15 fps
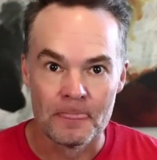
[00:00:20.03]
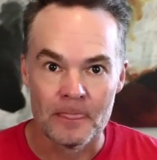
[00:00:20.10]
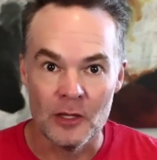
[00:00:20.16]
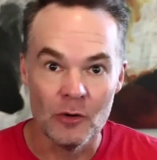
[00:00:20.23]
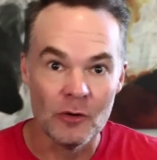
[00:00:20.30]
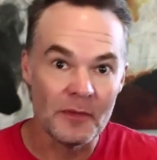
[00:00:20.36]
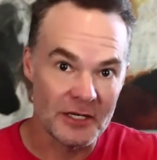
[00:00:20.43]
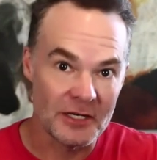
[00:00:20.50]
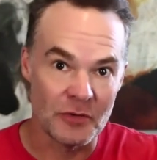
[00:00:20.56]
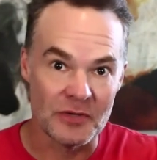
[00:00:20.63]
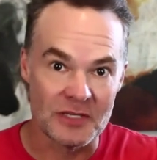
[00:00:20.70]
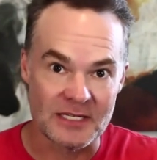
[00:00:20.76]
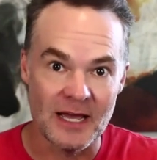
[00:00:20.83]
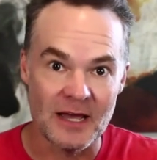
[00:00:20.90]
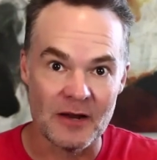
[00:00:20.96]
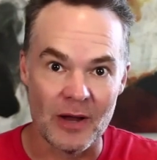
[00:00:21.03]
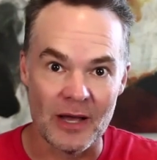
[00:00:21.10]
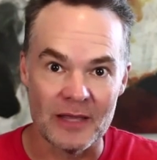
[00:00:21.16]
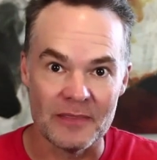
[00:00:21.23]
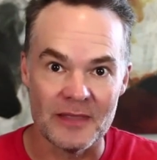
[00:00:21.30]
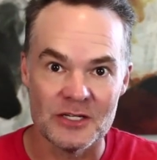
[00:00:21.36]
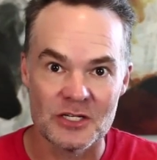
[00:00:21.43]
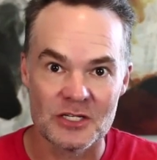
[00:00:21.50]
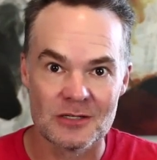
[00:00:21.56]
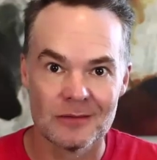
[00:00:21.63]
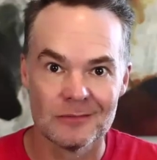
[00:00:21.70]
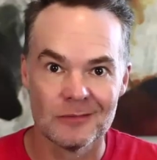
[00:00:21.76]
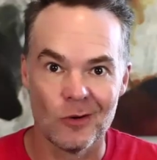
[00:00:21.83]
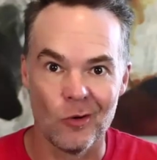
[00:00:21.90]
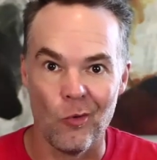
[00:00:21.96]
You know what they do instead, right? They just
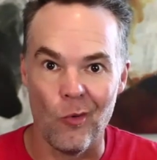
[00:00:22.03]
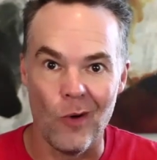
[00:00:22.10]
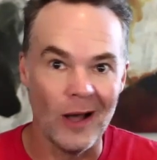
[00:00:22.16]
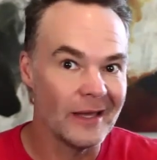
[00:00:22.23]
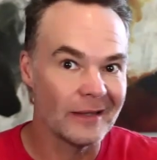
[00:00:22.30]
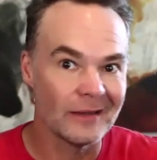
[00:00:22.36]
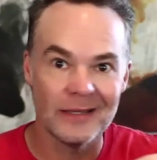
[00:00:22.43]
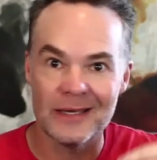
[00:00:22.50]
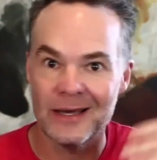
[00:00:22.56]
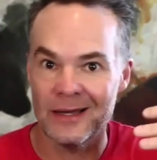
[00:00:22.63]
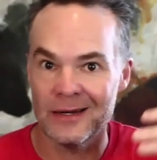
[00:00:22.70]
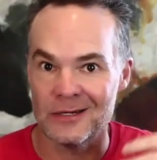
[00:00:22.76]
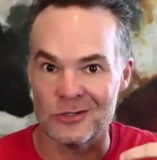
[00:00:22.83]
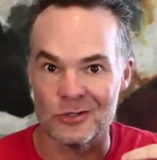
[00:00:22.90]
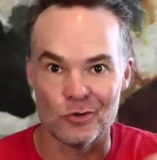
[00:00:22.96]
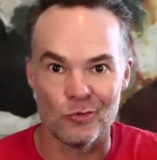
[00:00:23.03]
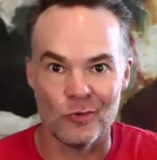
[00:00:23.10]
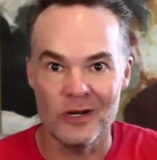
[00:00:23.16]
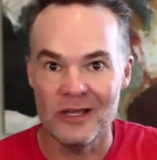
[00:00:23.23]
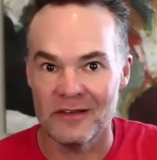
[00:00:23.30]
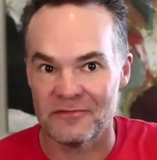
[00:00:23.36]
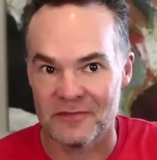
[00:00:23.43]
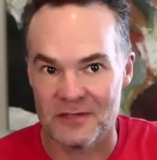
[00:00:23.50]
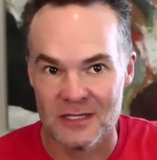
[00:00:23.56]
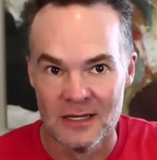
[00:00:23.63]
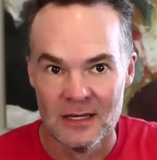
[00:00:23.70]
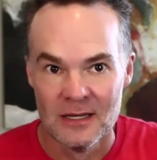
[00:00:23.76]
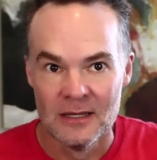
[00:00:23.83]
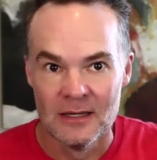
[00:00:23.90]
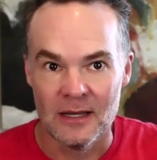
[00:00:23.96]
quietly kind of drift.
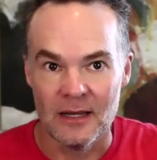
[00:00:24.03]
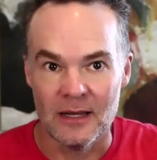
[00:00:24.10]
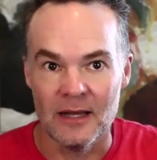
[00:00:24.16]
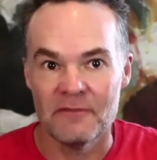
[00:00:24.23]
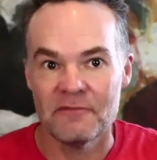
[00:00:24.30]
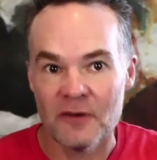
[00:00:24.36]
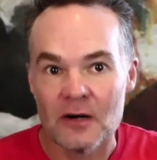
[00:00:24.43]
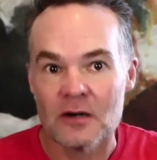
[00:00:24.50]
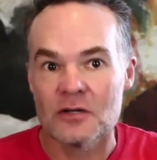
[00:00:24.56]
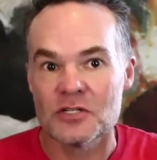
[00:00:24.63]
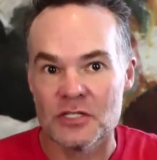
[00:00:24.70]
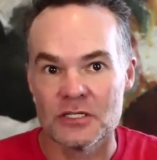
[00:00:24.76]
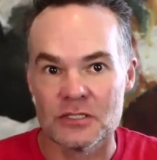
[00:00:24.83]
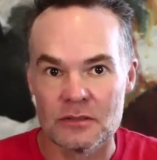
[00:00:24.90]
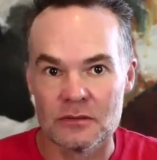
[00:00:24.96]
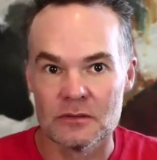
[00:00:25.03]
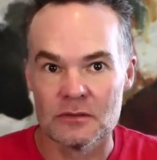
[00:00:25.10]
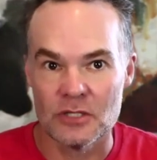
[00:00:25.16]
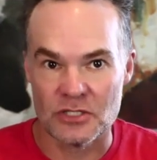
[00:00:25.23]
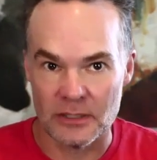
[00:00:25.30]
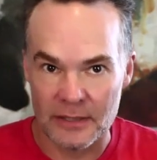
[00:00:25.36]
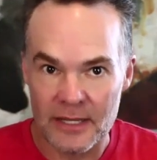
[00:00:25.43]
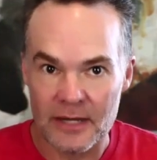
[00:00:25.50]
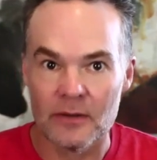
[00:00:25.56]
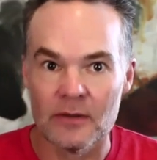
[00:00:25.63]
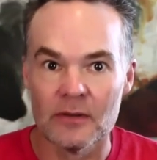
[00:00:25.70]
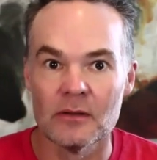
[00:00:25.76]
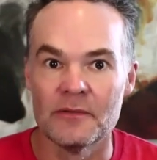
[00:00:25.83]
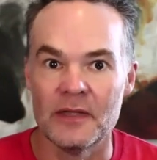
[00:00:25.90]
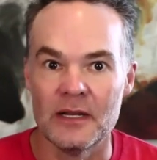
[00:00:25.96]
At first, just a
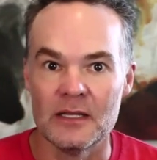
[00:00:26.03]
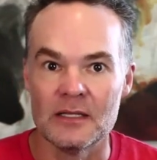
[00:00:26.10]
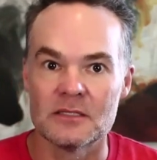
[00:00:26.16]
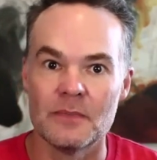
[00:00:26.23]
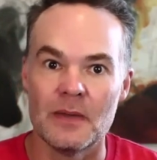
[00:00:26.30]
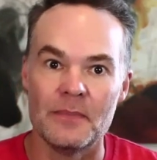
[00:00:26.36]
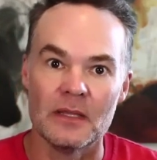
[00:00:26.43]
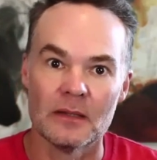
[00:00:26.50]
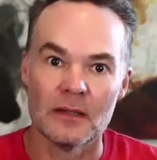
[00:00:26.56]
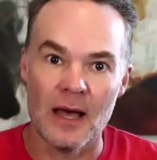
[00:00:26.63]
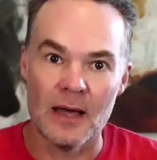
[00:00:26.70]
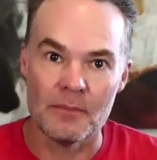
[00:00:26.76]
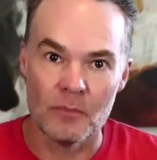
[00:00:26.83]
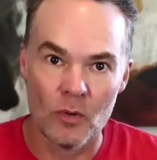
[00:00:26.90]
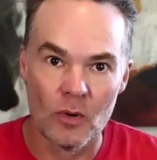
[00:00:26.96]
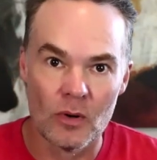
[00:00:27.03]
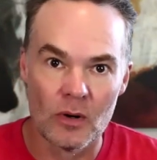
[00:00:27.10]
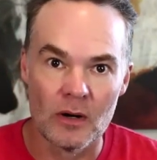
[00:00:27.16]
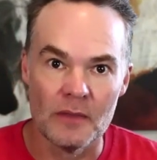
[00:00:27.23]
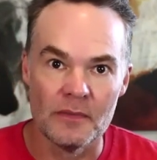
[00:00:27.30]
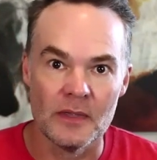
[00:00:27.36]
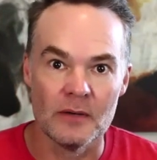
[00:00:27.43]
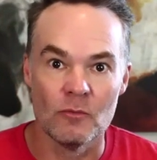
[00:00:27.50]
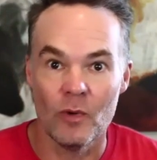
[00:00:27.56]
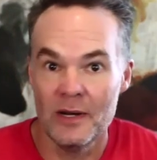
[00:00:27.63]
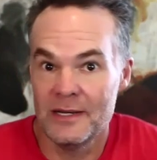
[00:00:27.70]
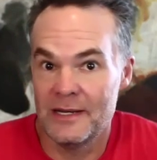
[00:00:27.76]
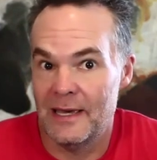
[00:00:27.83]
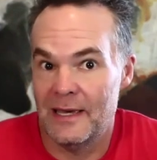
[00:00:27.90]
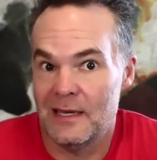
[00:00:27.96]
little, then it's maybe a lot more, and then
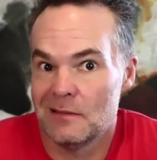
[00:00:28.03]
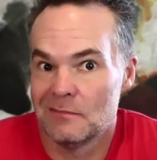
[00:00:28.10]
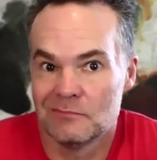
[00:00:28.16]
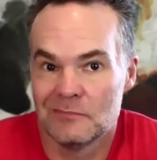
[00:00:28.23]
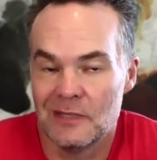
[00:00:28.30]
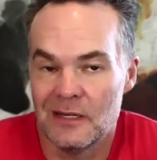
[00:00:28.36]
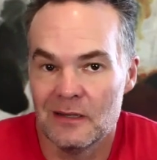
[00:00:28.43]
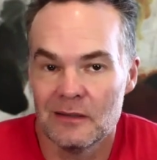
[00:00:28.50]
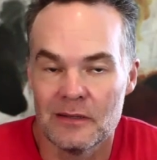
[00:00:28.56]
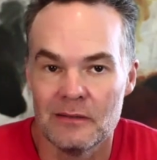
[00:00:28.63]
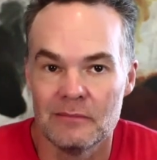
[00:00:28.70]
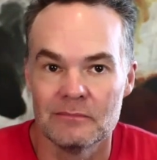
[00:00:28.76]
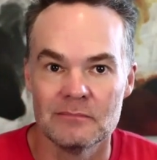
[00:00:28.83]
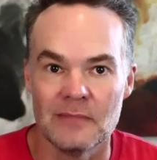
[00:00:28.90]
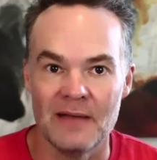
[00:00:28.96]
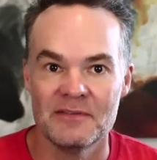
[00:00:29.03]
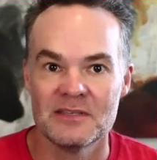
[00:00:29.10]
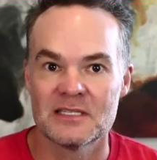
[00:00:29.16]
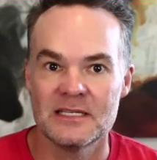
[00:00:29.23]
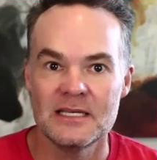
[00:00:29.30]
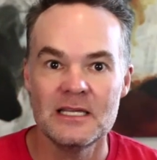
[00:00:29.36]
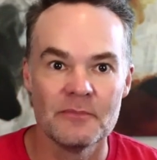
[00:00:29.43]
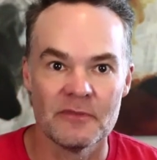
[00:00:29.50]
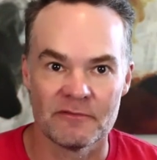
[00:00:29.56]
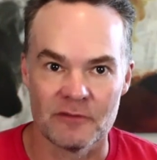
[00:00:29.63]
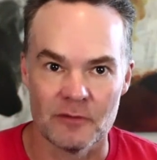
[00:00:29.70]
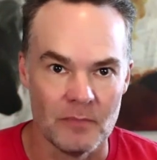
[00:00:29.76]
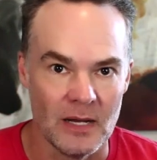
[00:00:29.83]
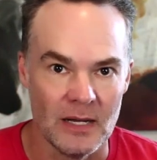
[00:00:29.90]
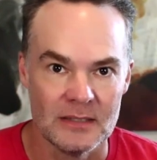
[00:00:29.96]
one day, you haven't seen them
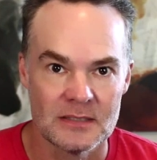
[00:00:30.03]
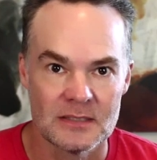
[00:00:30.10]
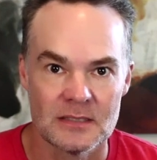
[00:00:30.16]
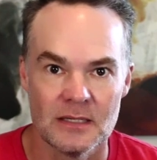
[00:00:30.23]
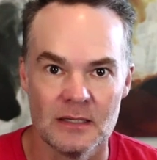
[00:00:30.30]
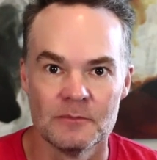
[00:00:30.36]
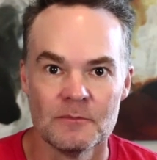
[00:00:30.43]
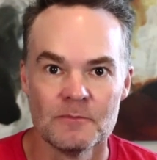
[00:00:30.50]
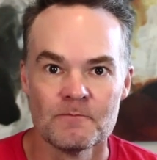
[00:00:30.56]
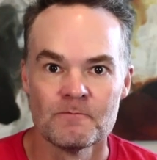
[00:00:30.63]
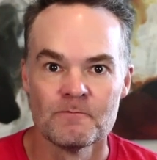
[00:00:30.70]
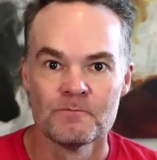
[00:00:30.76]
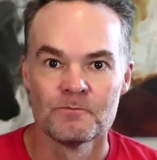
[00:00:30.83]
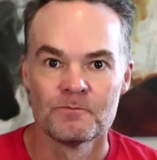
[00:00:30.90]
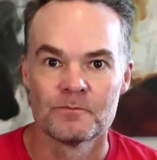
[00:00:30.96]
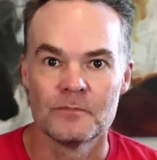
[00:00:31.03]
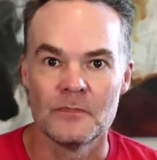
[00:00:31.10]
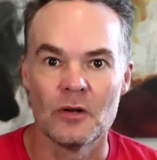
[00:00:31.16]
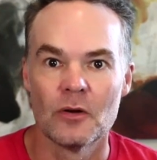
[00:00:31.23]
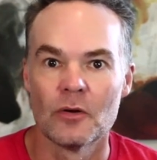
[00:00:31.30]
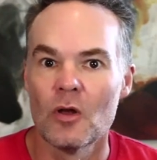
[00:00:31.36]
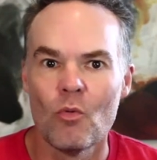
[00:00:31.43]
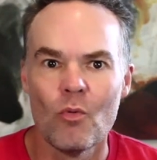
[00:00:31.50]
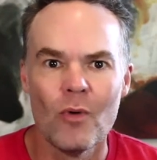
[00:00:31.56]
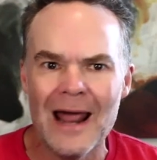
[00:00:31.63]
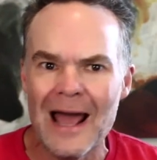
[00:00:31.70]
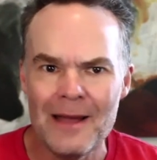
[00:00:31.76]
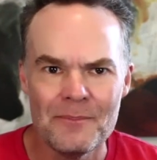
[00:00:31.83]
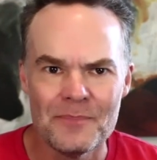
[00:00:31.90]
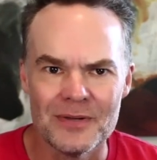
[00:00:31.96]
for months, and you don't know what
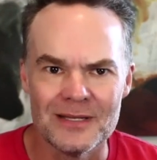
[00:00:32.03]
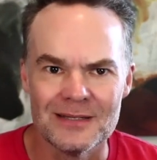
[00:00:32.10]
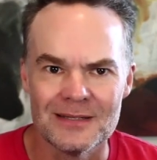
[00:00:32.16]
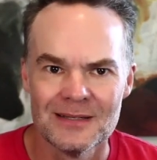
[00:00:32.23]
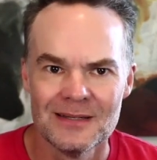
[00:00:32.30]
happened.